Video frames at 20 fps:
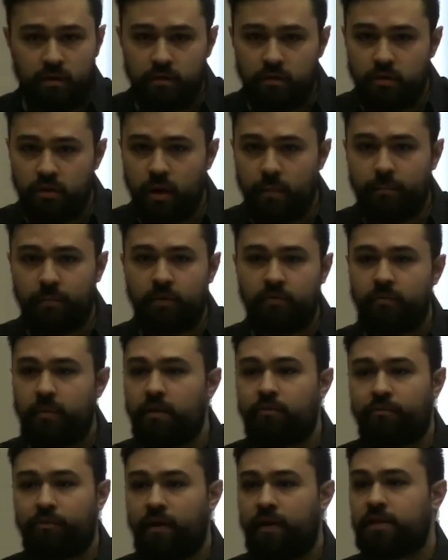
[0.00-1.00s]
A number of
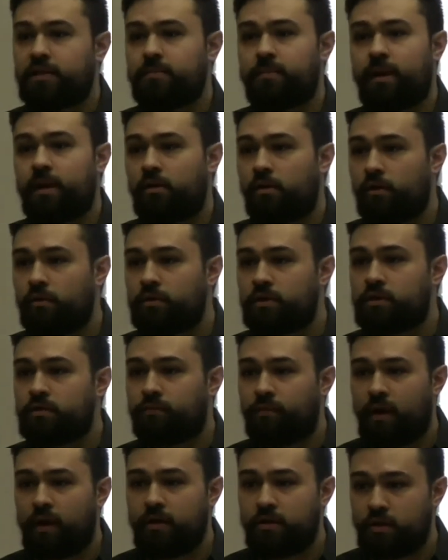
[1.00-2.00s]
my friends, my
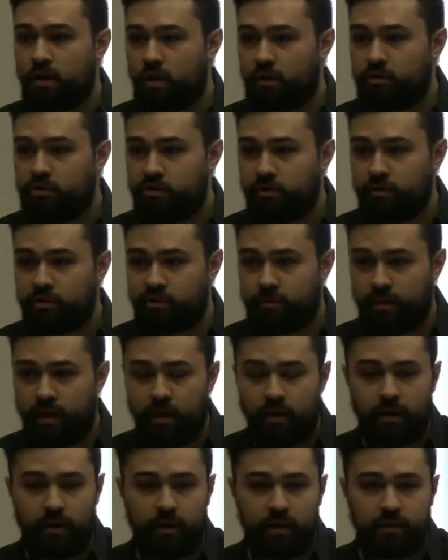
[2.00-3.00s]
closest friends, are Jewish
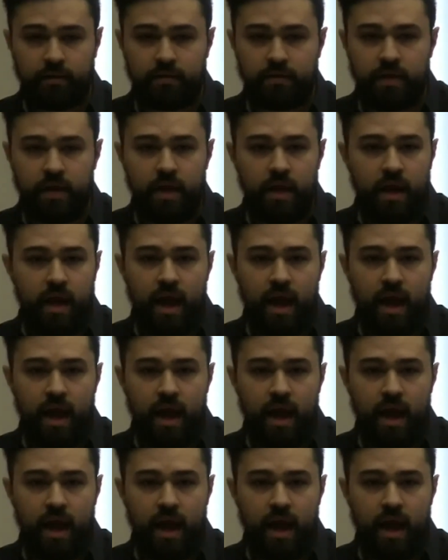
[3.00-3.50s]
Americans.